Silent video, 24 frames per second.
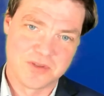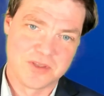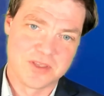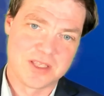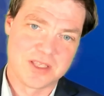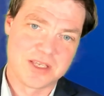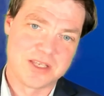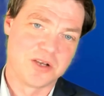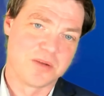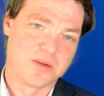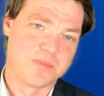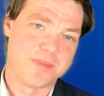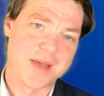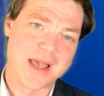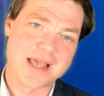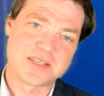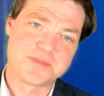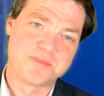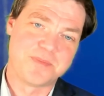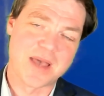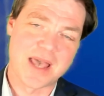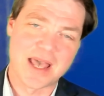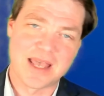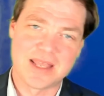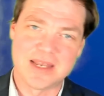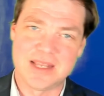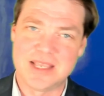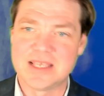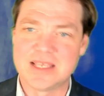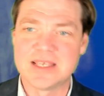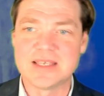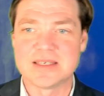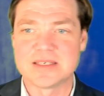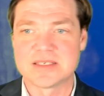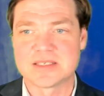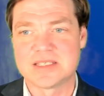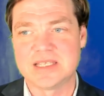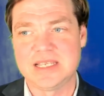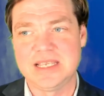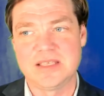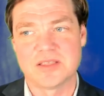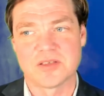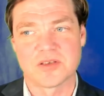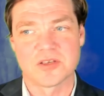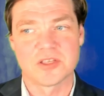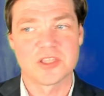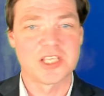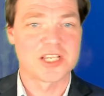then your best bet is
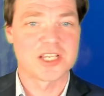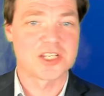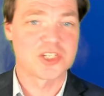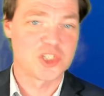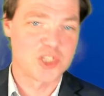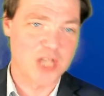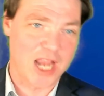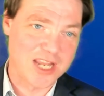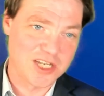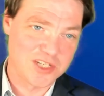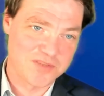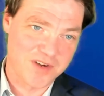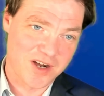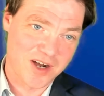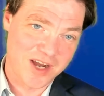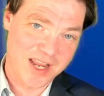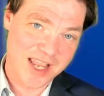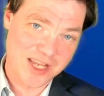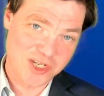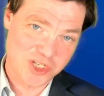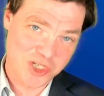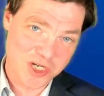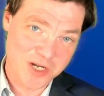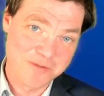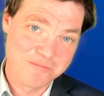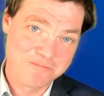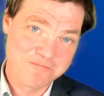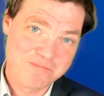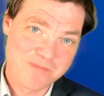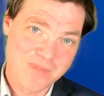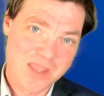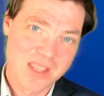either the exchange variation,